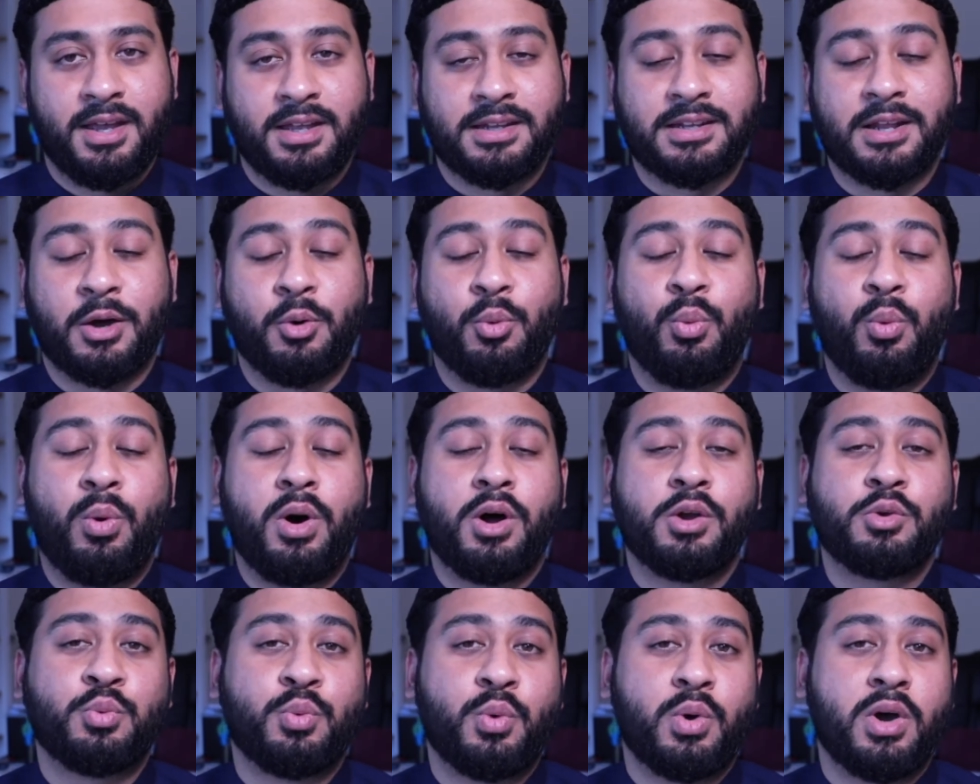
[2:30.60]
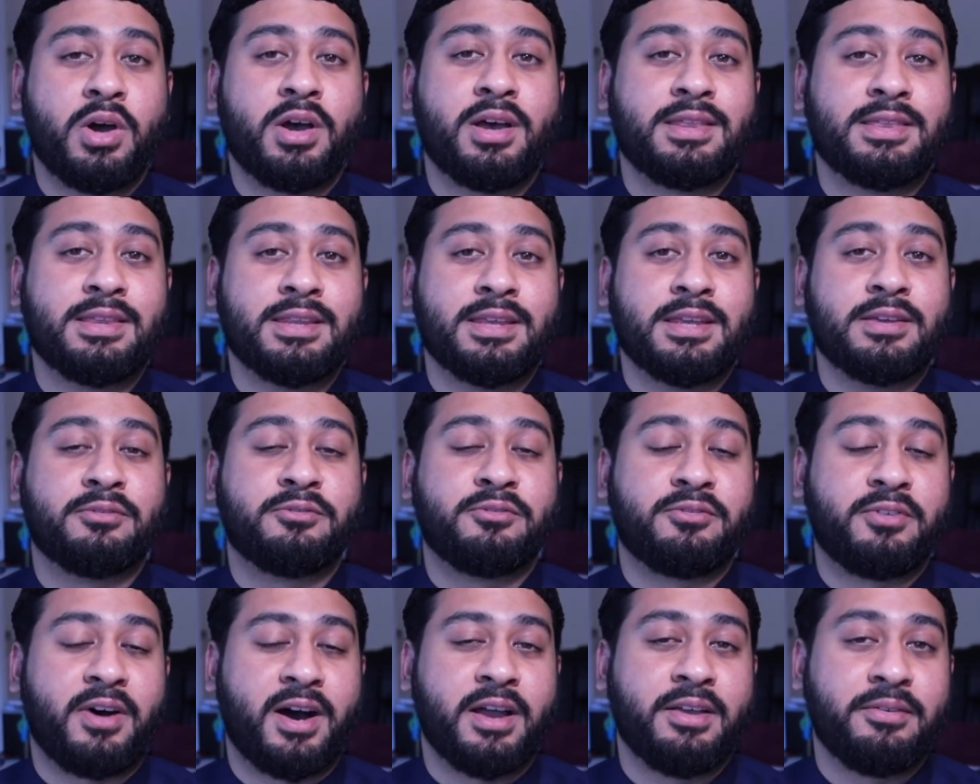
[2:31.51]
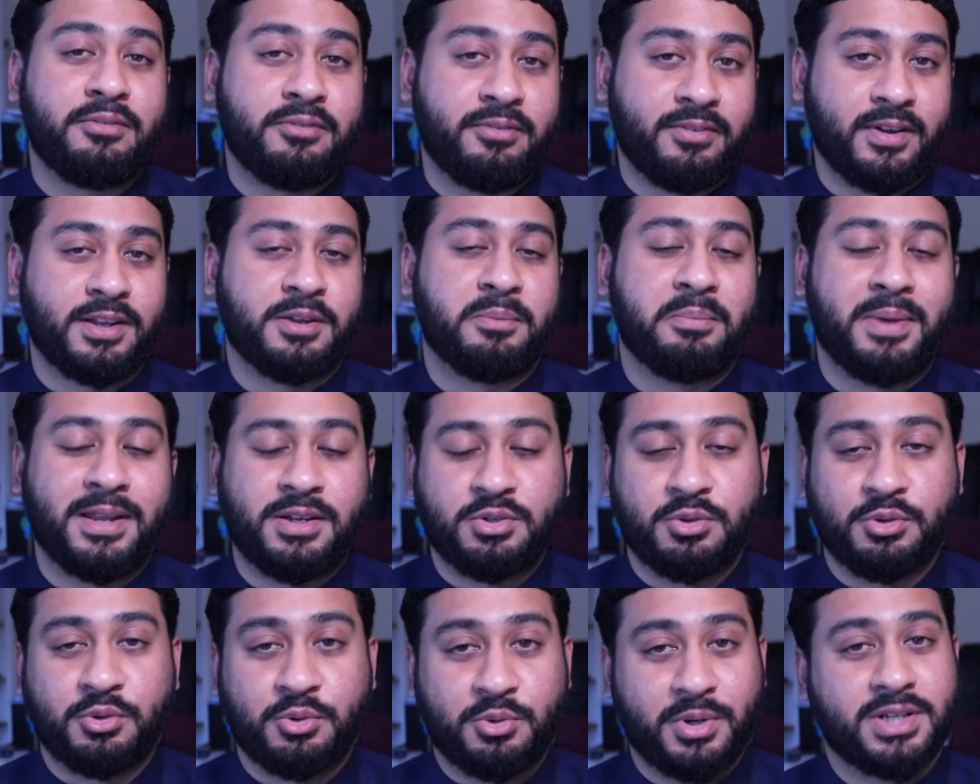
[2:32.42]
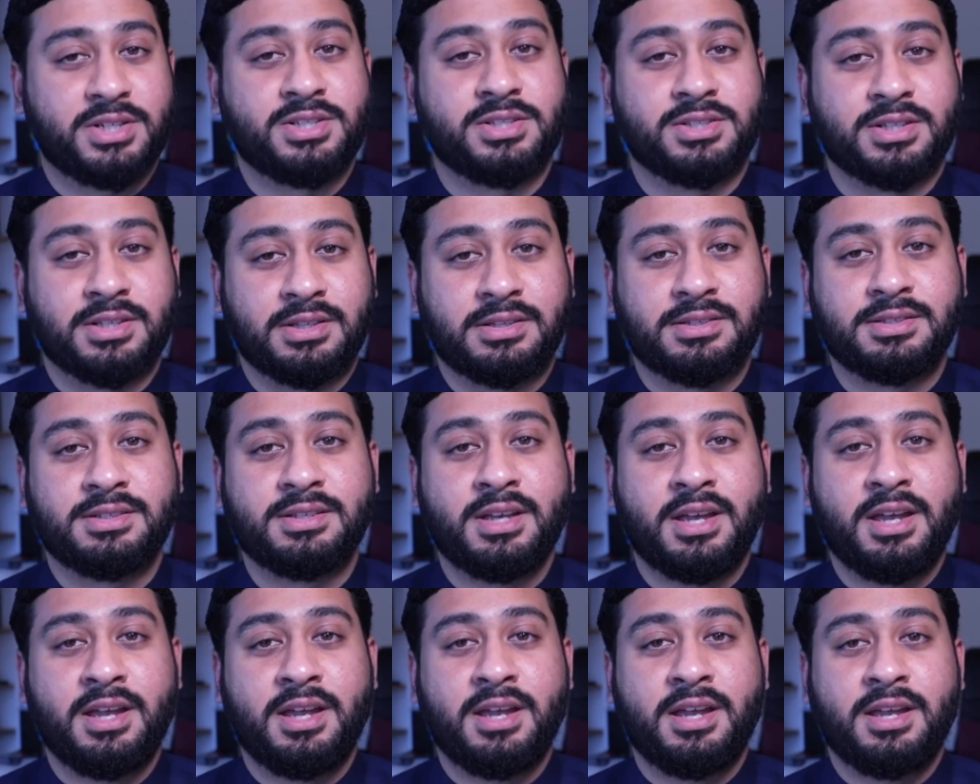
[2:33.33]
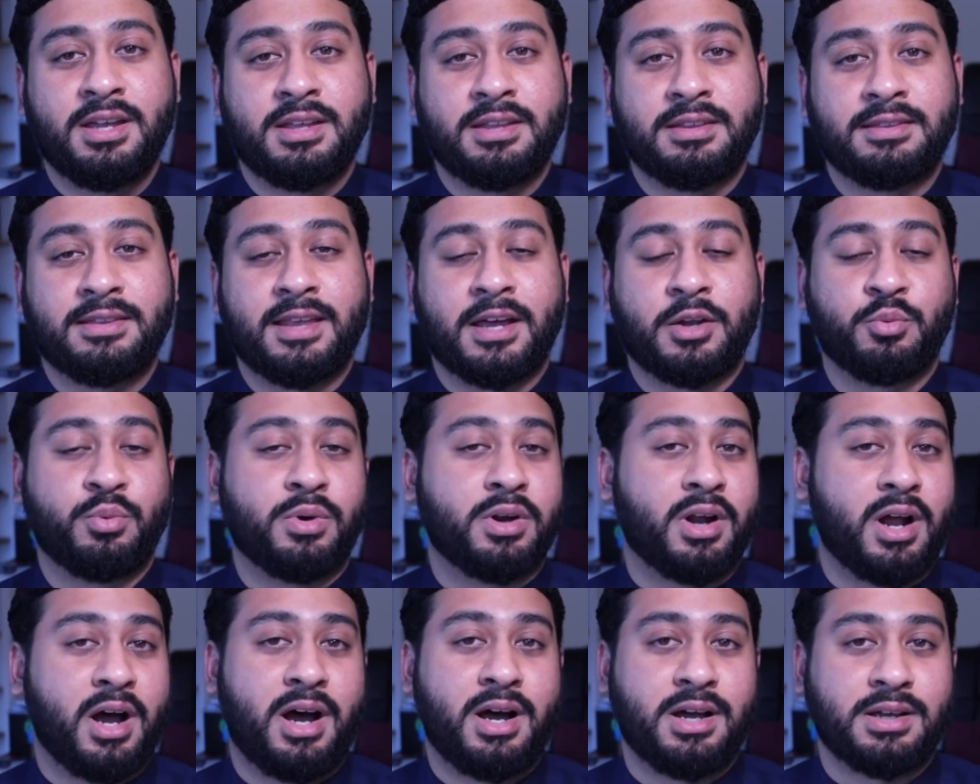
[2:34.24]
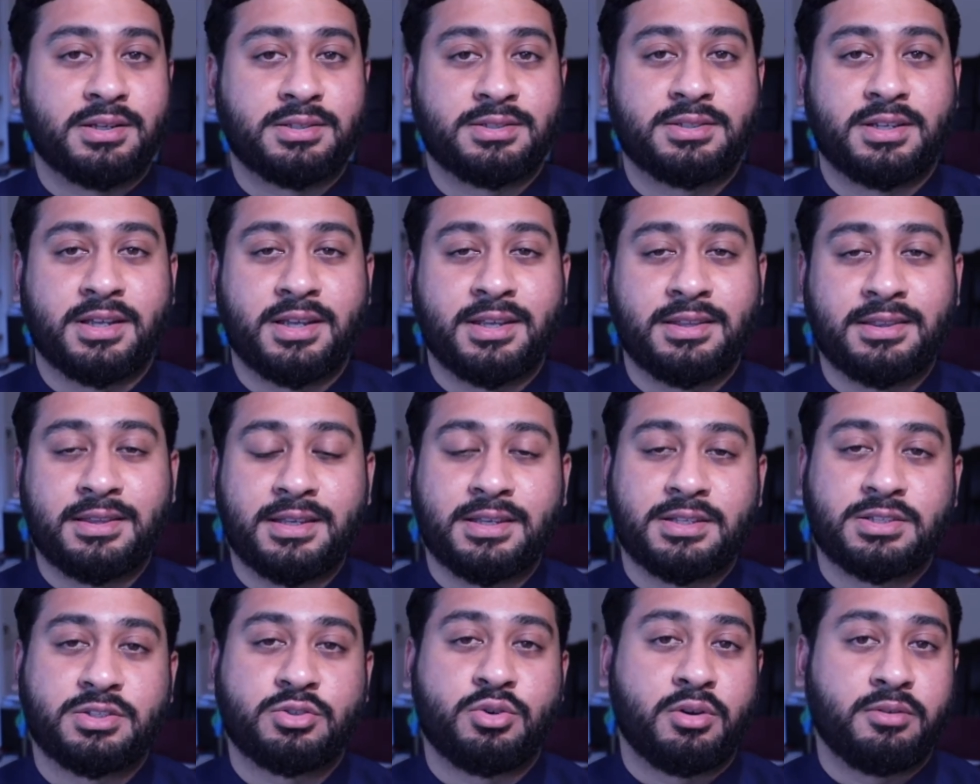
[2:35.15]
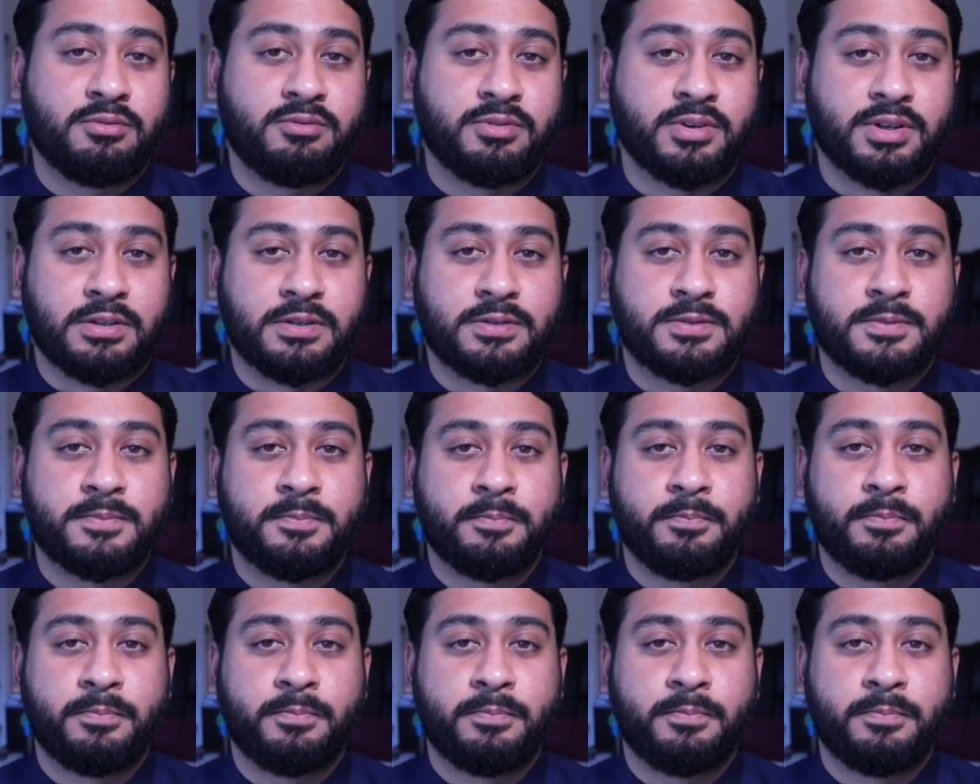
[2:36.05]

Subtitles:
Now, what were the 5 fundamental questions that were asked in this conference?